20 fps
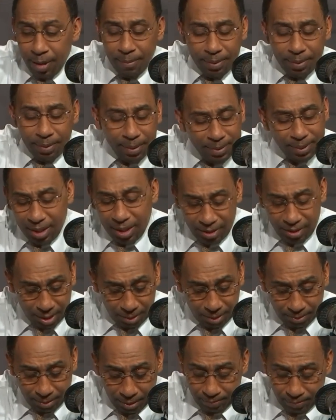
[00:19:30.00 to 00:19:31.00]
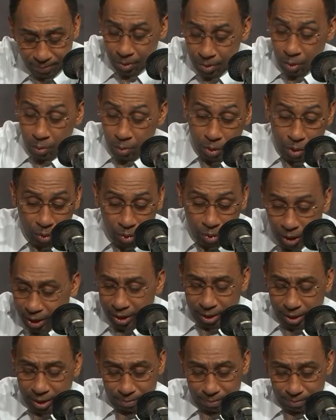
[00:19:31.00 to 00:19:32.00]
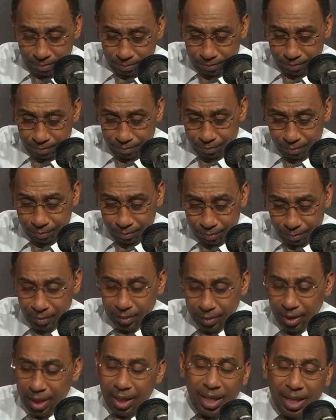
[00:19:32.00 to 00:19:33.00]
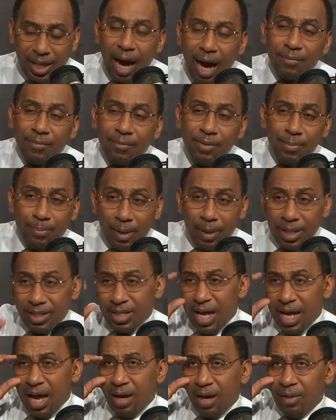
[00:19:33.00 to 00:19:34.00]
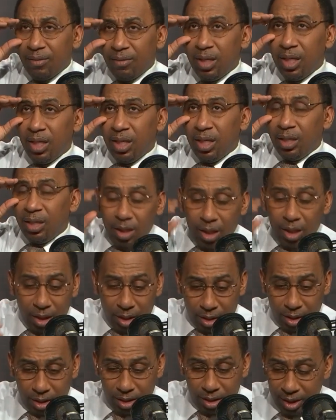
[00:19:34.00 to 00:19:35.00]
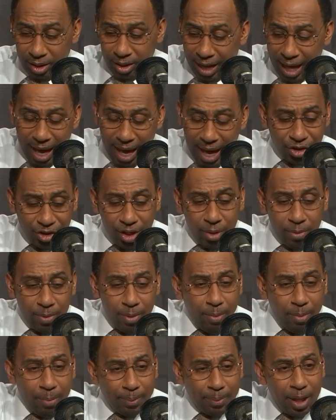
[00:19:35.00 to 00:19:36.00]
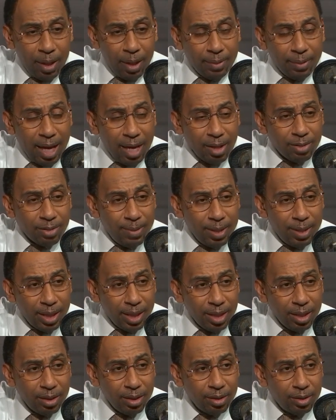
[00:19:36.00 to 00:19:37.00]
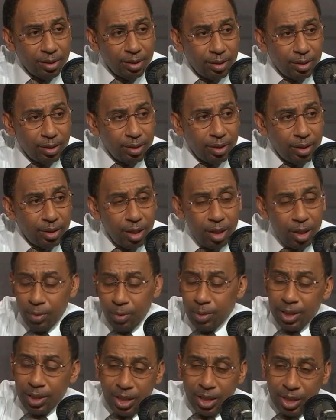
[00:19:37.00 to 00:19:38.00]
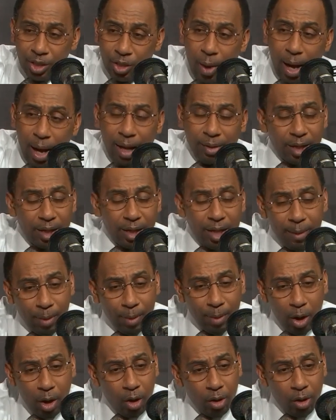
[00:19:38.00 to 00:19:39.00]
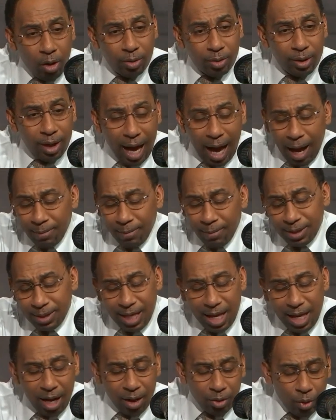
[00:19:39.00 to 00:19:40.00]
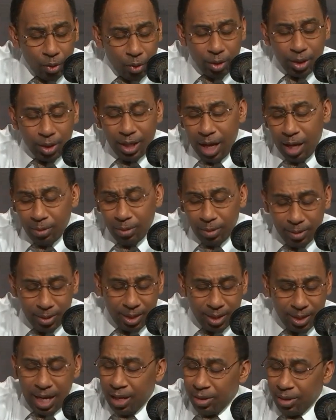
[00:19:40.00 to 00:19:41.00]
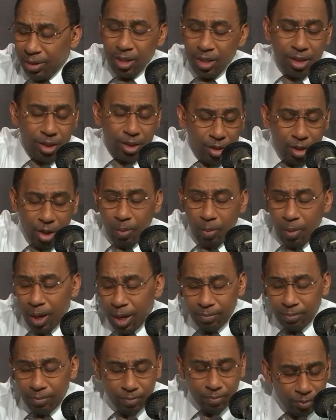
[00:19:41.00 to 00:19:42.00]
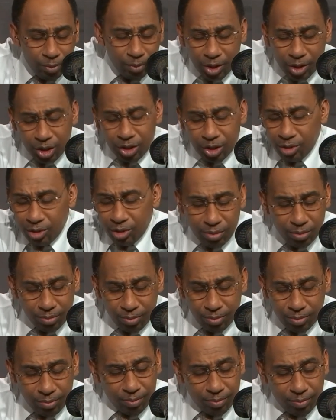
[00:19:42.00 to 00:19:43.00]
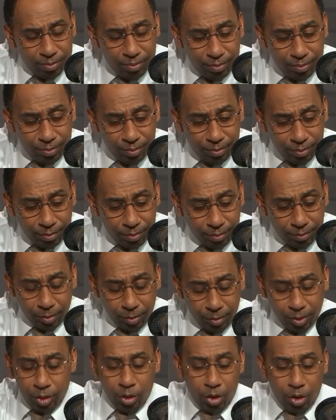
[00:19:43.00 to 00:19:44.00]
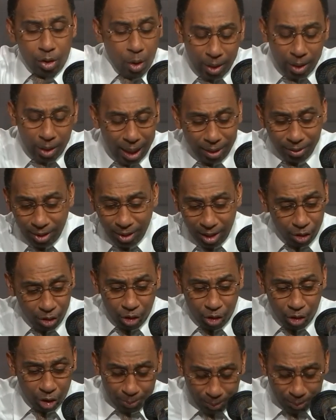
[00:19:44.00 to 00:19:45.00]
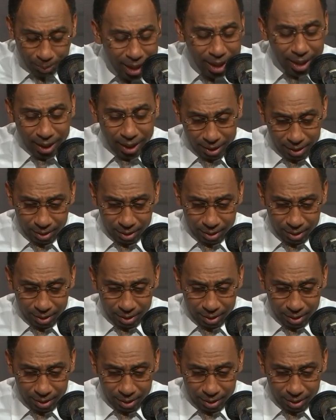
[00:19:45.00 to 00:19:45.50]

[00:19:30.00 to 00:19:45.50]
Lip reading: Let me tell you something. When you look at them, and Kyrie breaks down, look, last year we were playing with house money. We could just go out there and ball. I was down. Gordon Hayward is down. You know what? You're going out there and you're just playing.